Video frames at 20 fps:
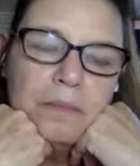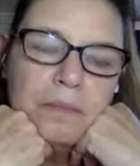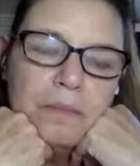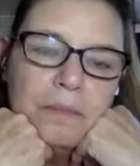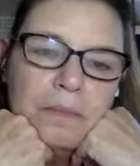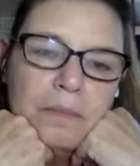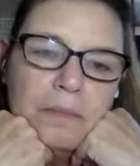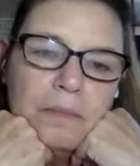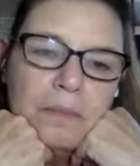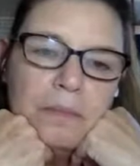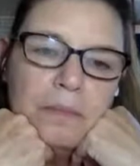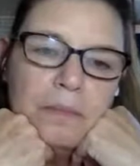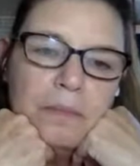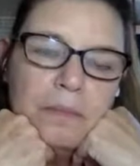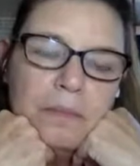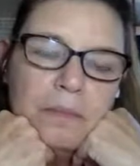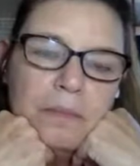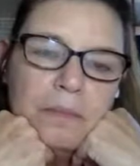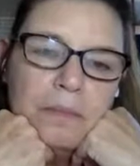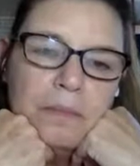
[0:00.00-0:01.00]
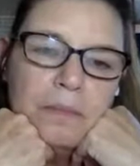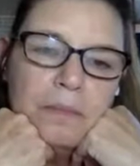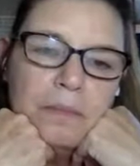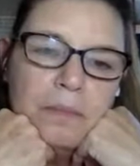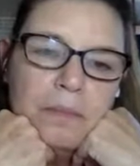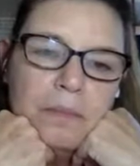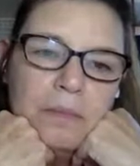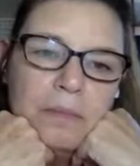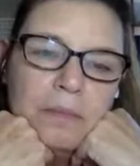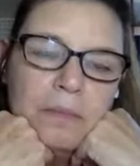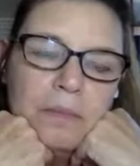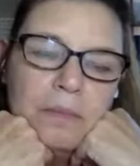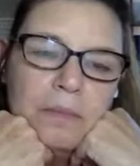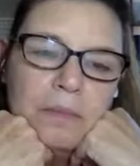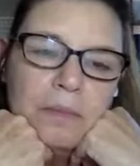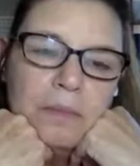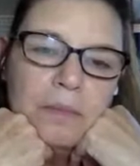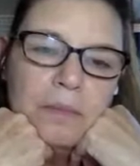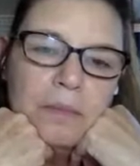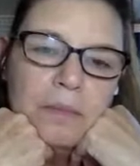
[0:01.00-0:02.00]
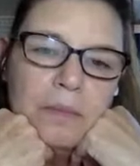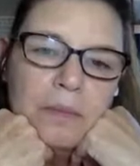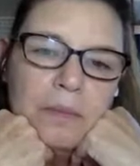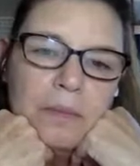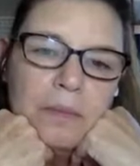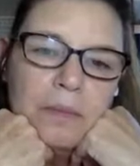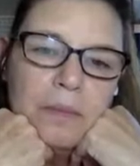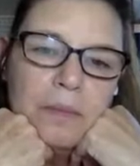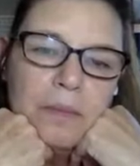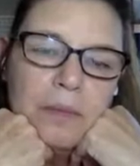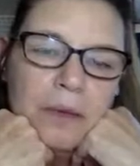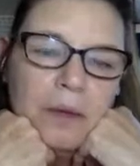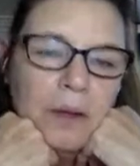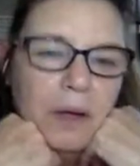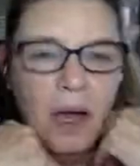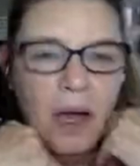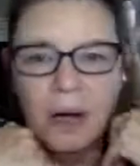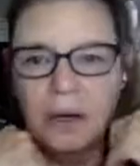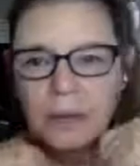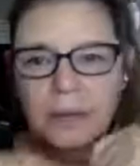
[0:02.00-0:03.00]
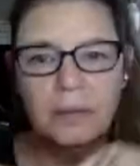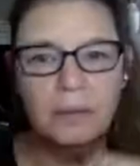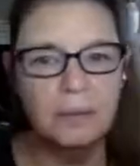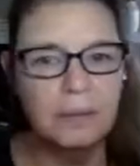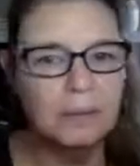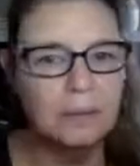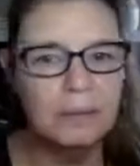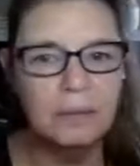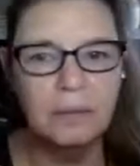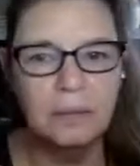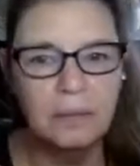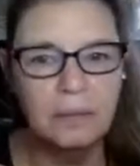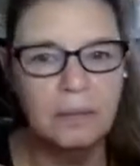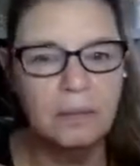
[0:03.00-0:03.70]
(silent)